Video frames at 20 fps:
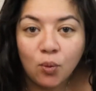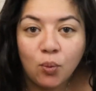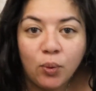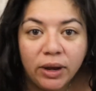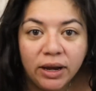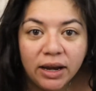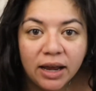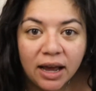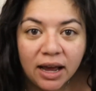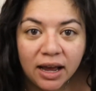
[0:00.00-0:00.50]

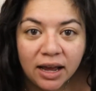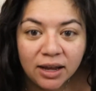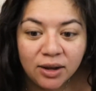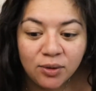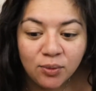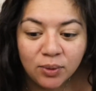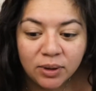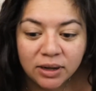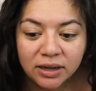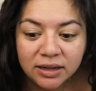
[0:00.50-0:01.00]
When
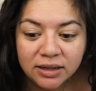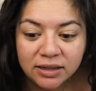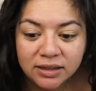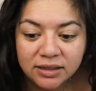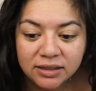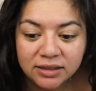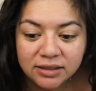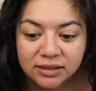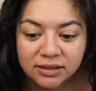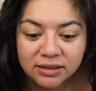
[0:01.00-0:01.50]

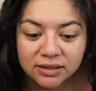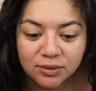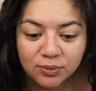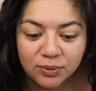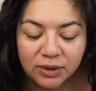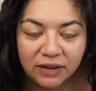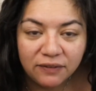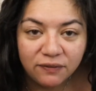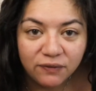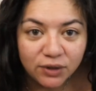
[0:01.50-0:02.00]

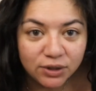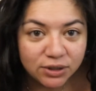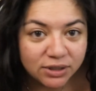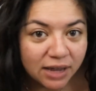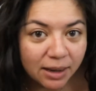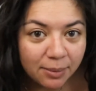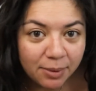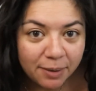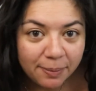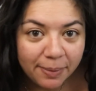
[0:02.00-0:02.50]
I first
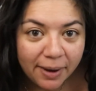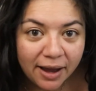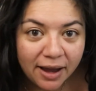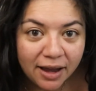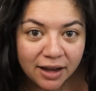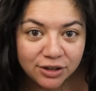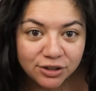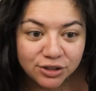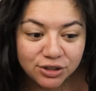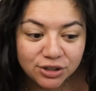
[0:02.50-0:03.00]
got my
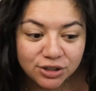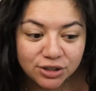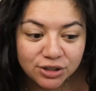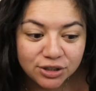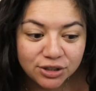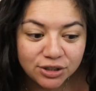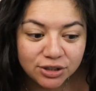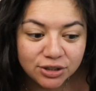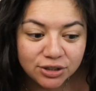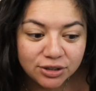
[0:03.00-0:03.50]

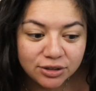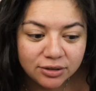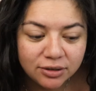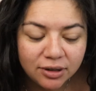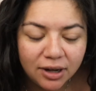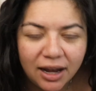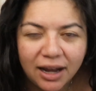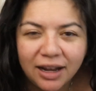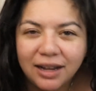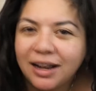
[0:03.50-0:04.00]
patch,
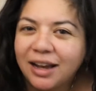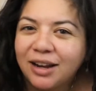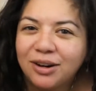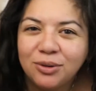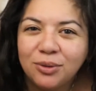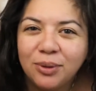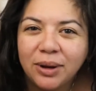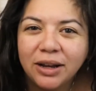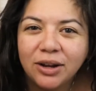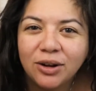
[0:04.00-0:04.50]
I
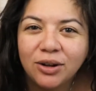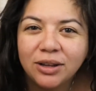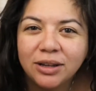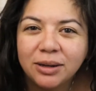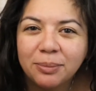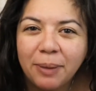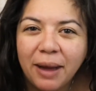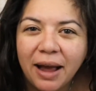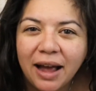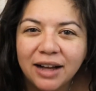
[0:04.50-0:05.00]
don't know why I call it
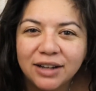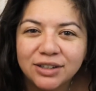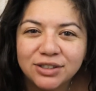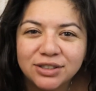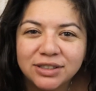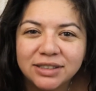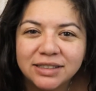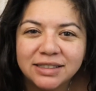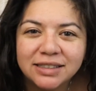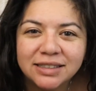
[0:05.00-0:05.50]
a
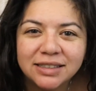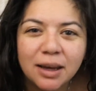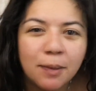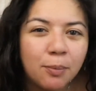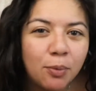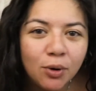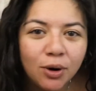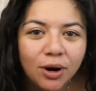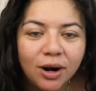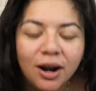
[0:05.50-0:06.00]
patch, it's a
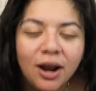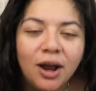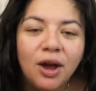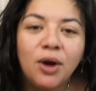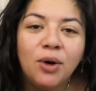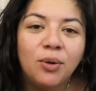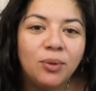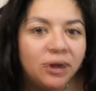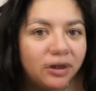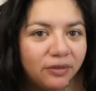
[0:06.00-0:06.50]
port.
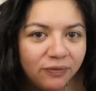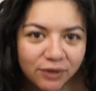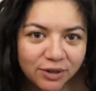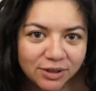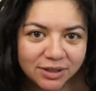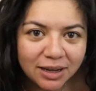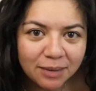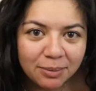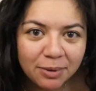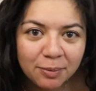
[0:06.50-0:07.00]
When I
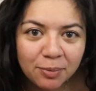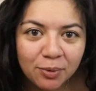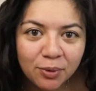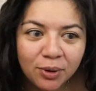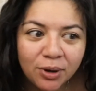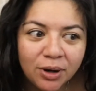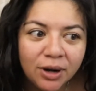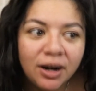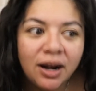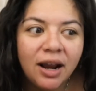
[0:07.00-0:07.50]
first got my
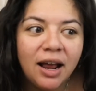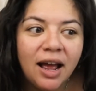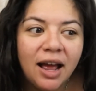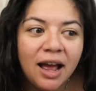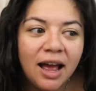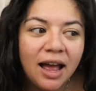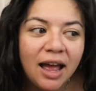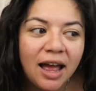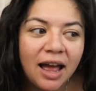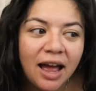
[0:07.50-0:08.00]
port,
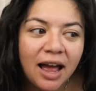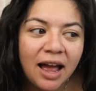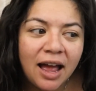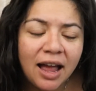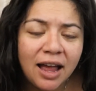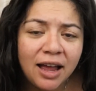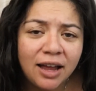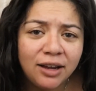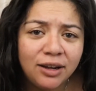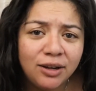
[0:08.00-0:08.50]

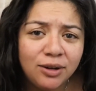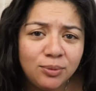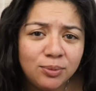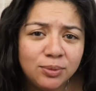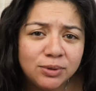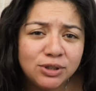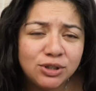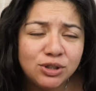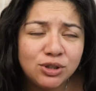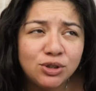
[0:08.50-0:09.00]
I
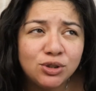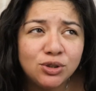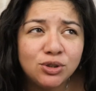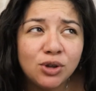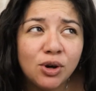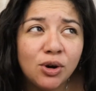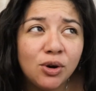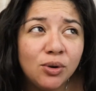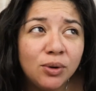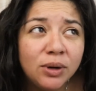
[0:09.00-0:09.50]
was
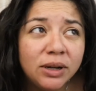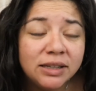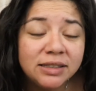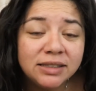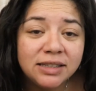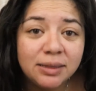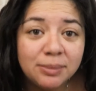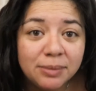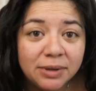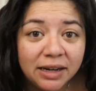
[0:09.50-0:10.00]
so
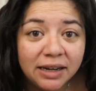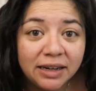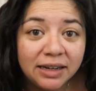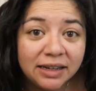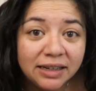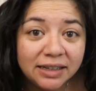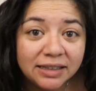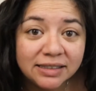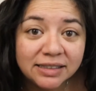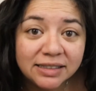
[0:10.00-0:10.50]

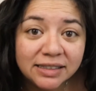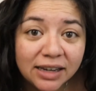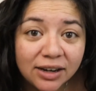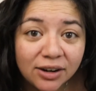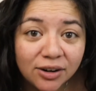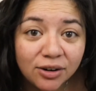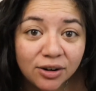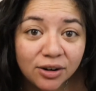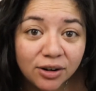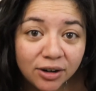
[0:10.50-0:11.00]
intimidated and
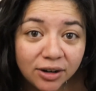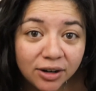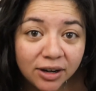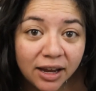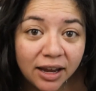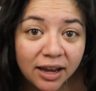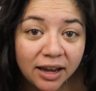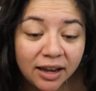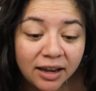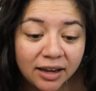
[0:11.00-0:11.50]
scared
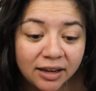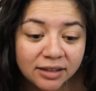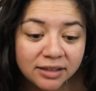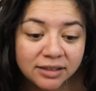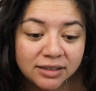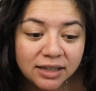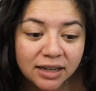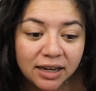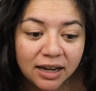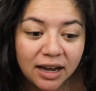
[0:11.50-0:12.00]

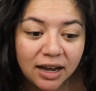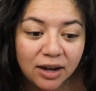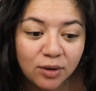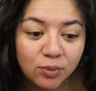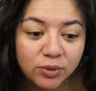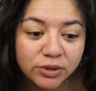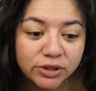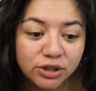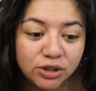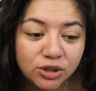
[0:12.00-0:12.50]
and
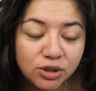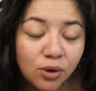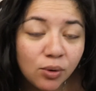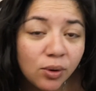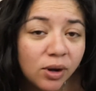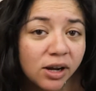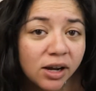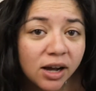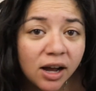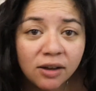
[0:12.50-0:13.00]
was
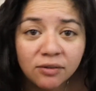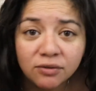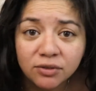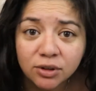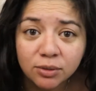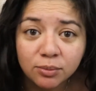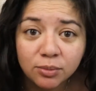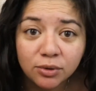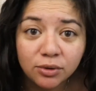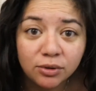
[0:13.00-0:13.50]
so
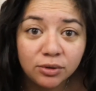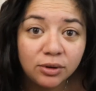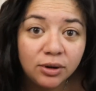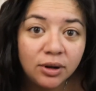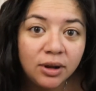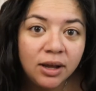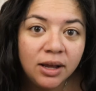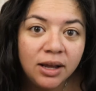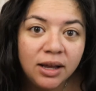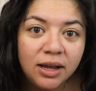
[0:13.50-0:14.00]

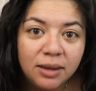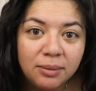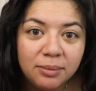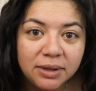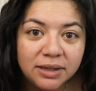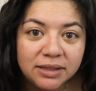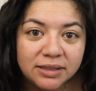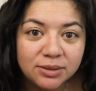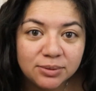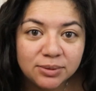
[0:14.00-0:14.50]
uncomfortable
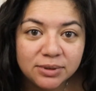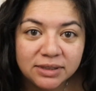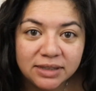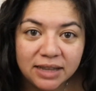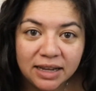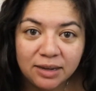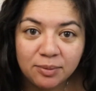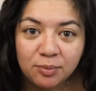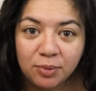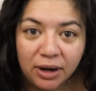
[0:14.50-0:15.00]
because it was
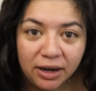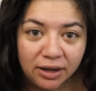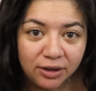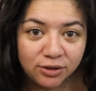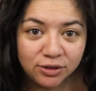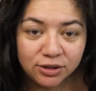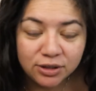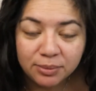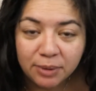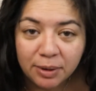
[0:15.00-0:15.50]
like brand
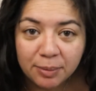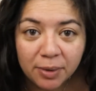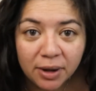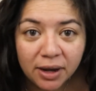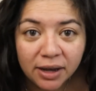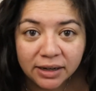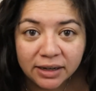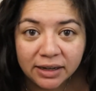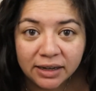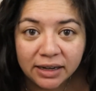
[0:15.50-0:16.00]
new to my
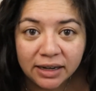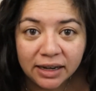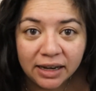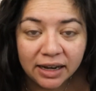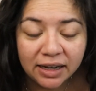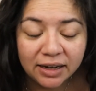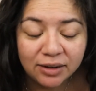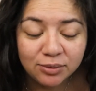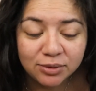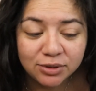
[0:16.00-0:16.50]
body
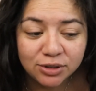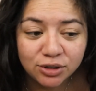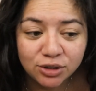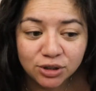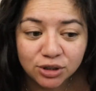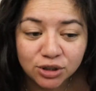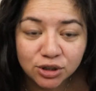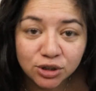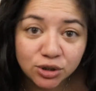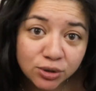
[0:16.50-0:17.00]
and it was
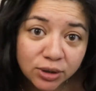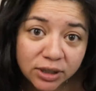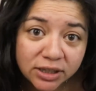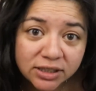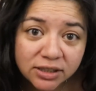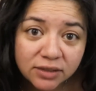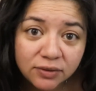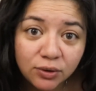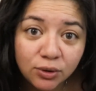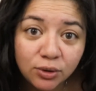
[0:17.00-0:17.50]
just
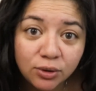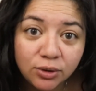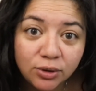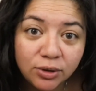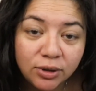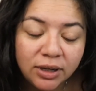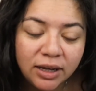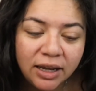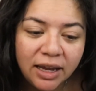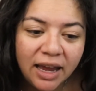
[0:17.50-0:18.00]

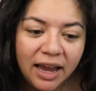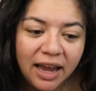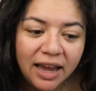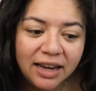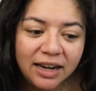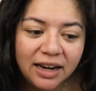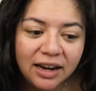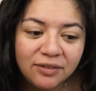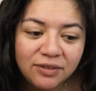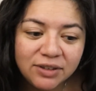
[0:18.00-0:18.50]
stressful,
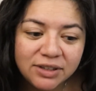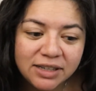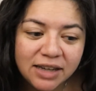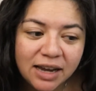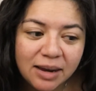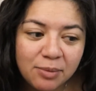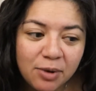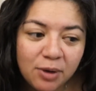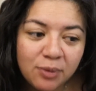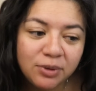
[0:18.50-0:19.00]
and every
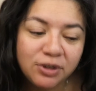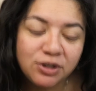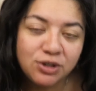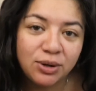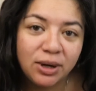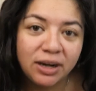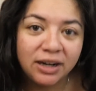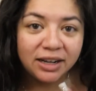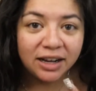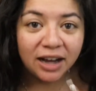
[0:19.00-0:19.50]
time I would
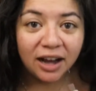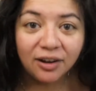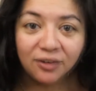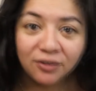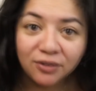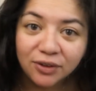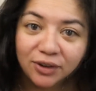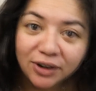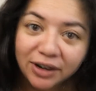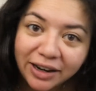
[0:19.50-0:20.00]
try to
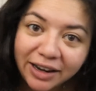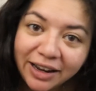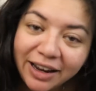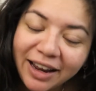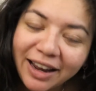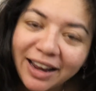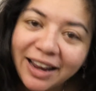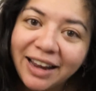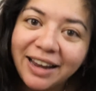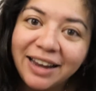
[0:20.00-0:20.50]
cover
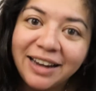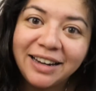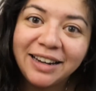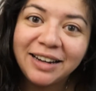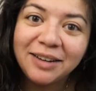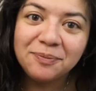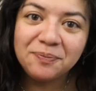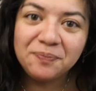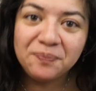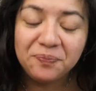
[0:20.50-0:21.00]
it
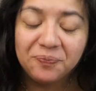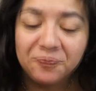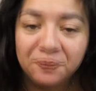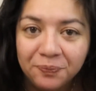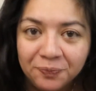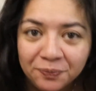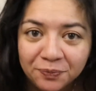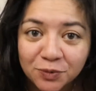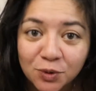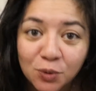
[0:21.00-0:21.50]

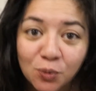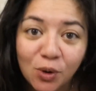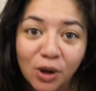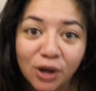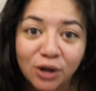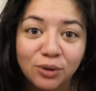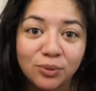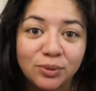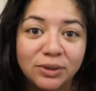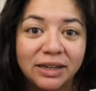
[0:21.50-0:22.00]
and
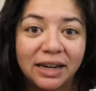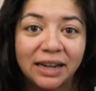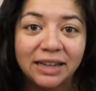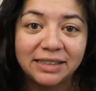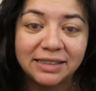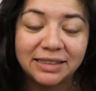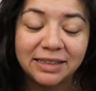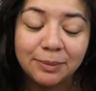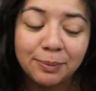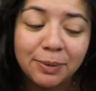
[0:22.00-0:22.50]
water would
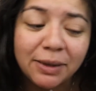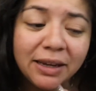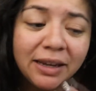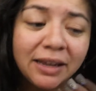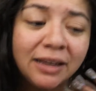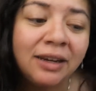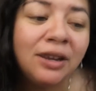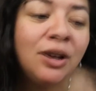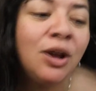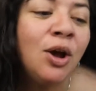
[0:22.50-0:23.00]
like seep
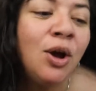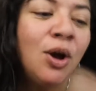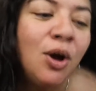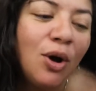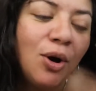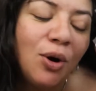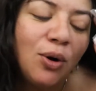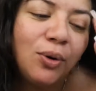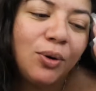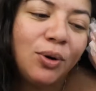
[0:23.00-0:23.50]
in,
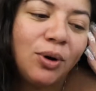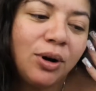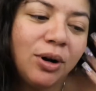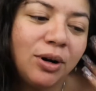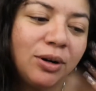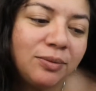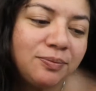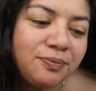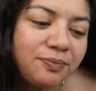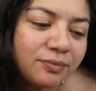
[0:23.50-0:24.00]

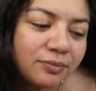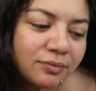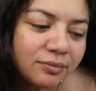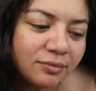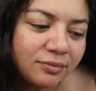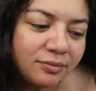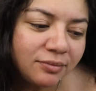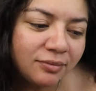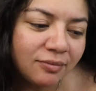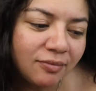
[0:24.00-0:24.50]
or
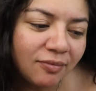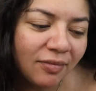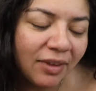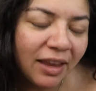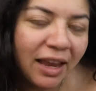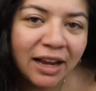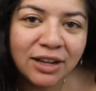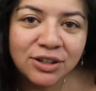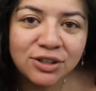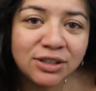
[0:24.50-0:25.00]

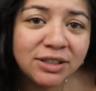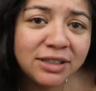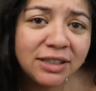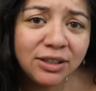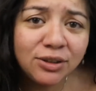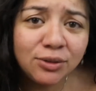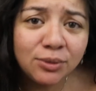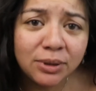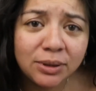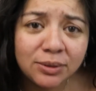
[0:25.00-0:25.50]
I just
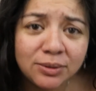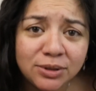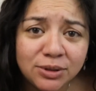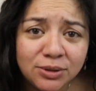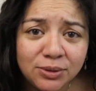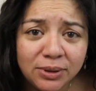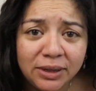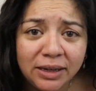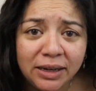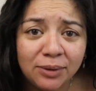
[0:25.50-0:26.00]
didn't know what I was
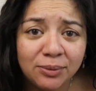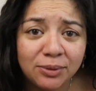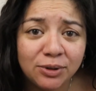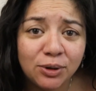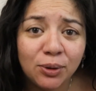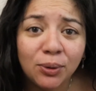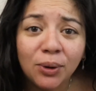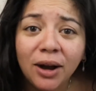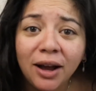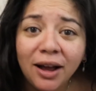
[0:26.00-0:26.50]
doing, I would
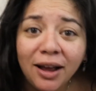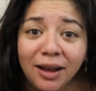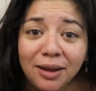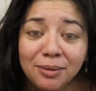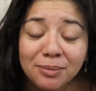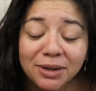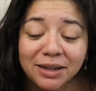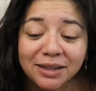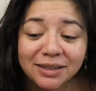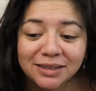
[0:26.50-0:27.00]

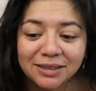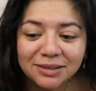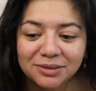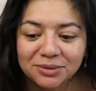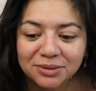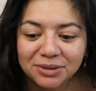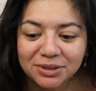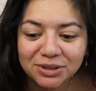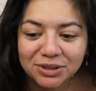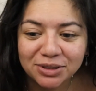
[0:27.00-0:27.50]
cry because it
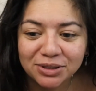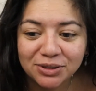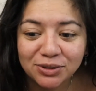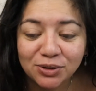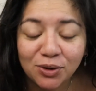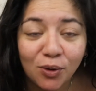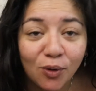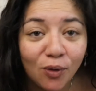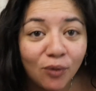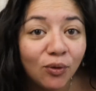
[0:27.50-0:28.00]
was just
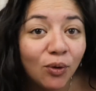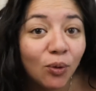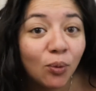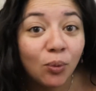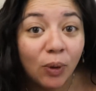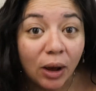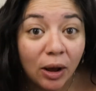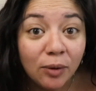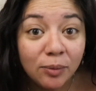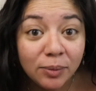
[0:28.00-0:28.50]
so
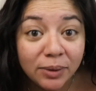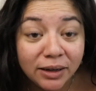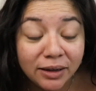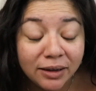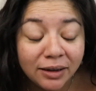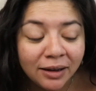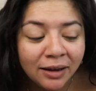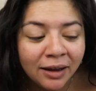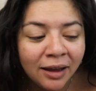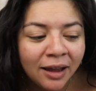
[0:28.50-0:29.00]

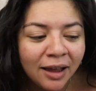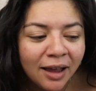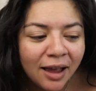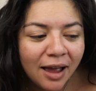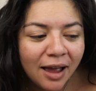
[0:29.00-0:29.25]
overwhelming.